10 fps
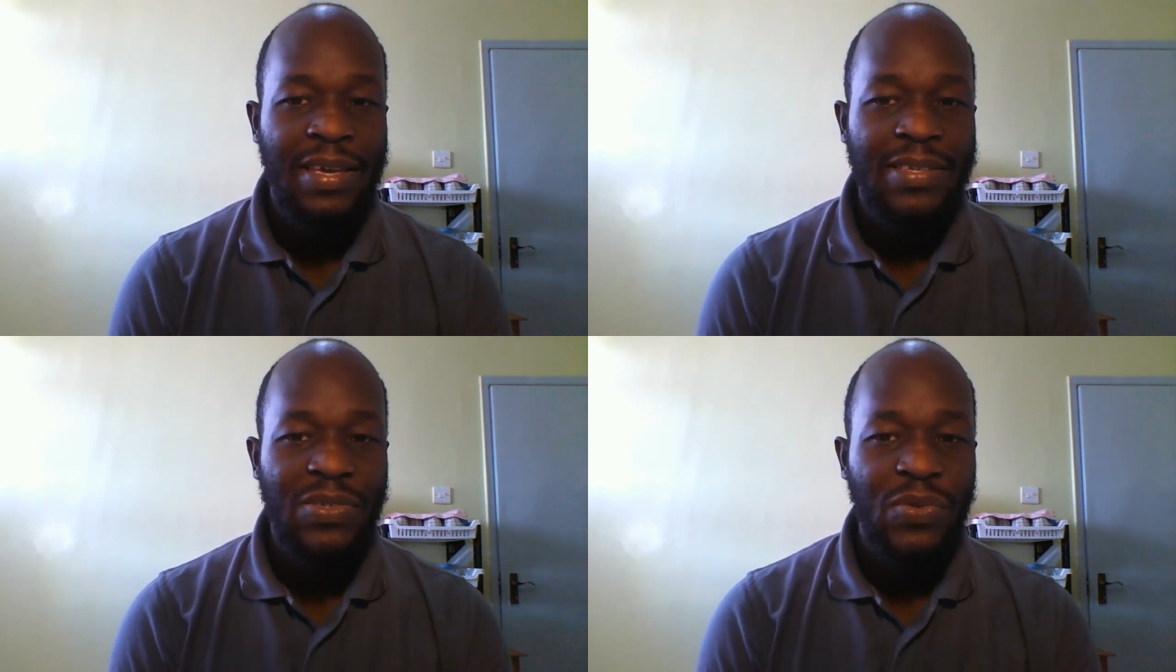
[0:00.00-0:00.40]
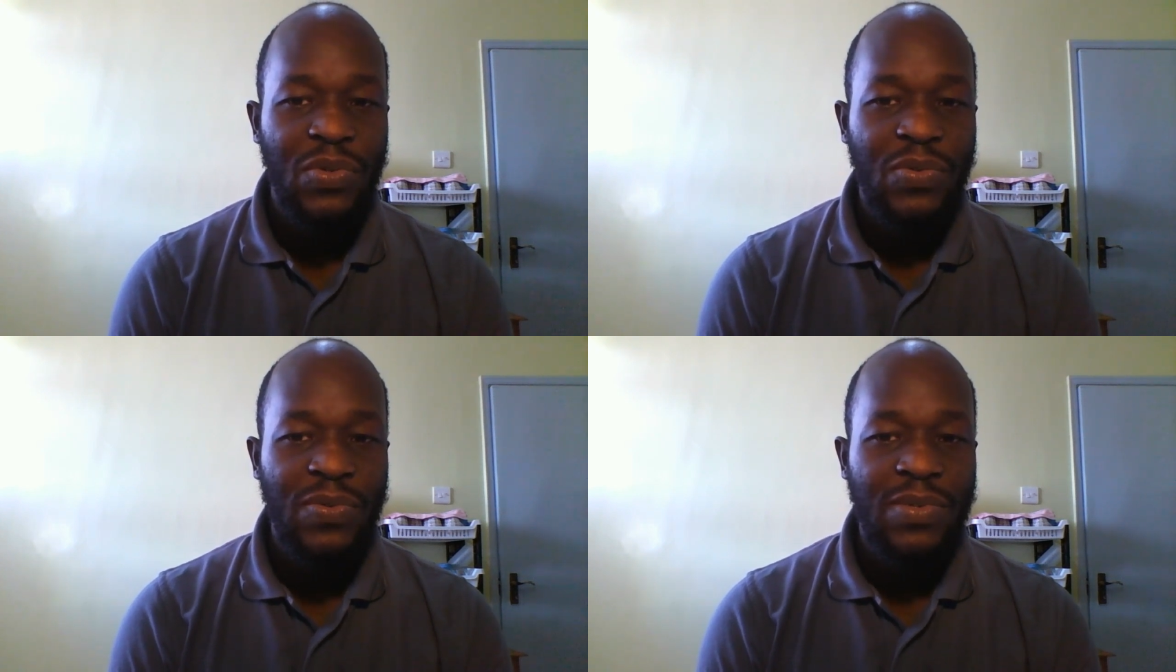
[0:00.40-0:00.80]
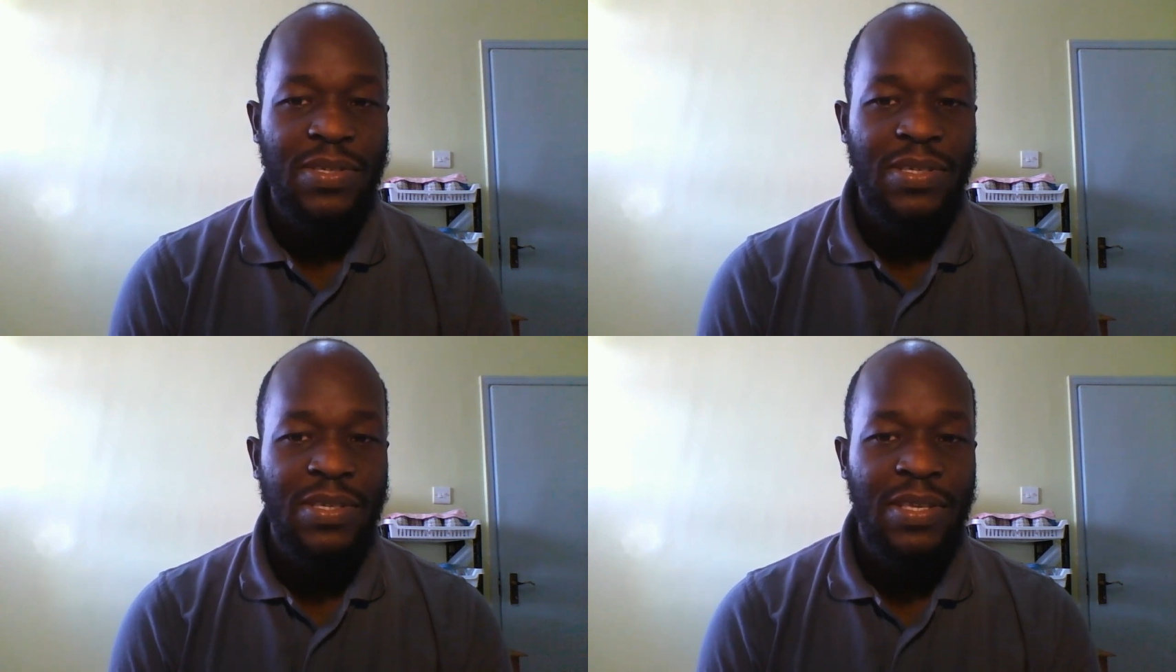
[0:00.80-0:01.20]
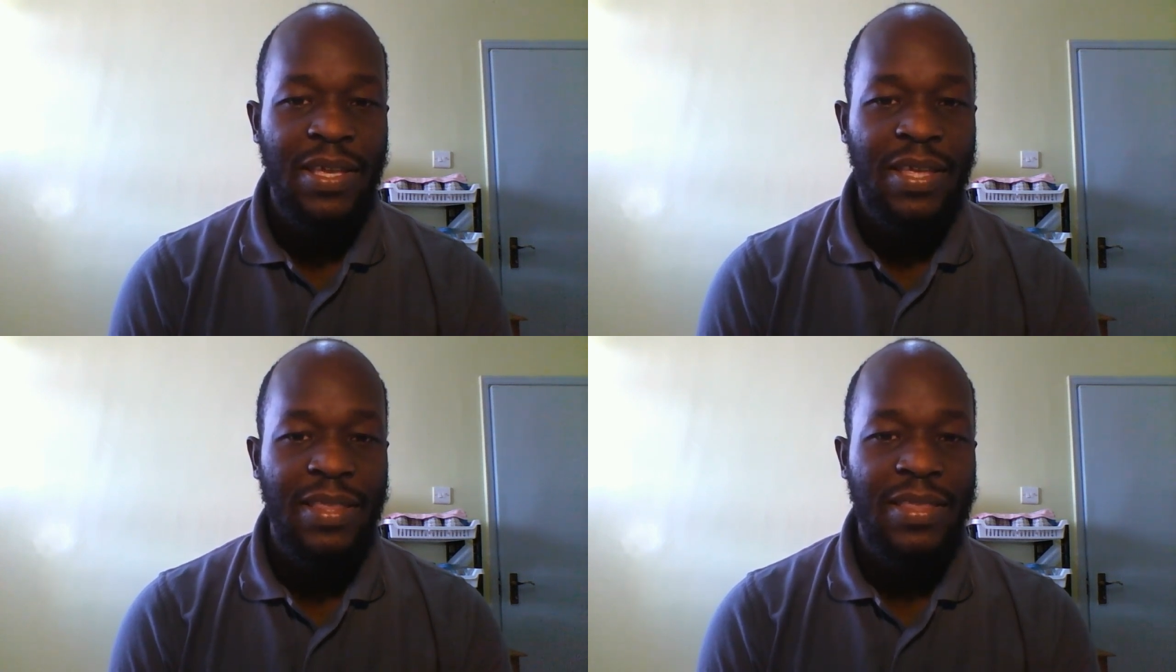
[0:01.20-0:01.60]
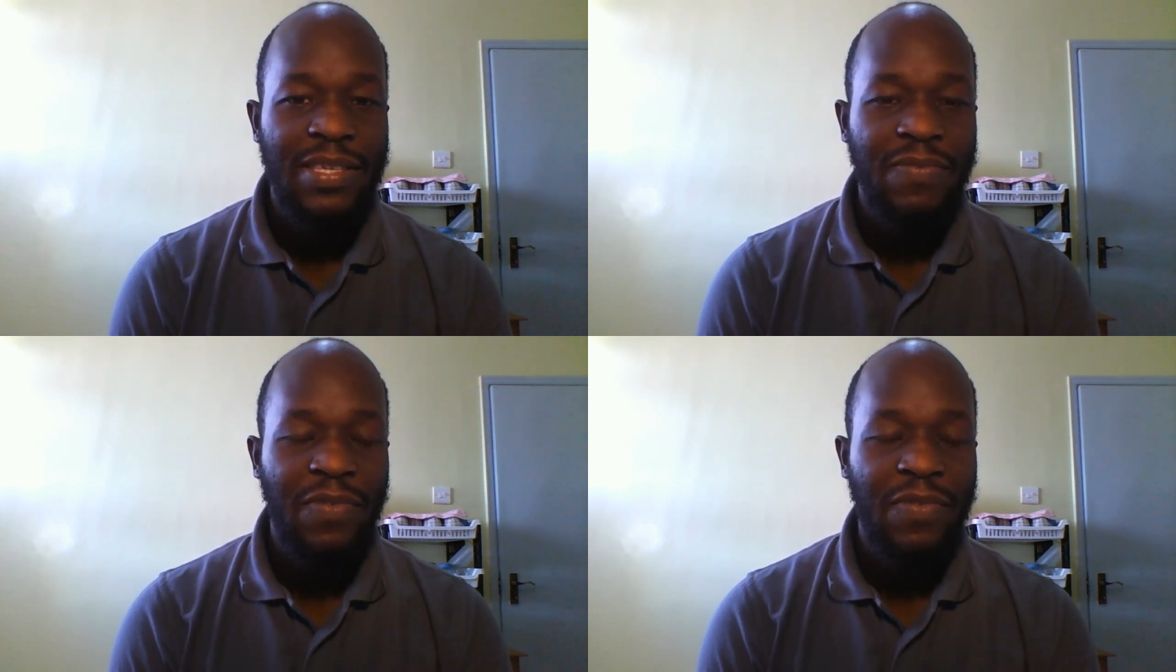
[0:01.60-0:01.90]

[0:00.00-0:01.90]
is to use this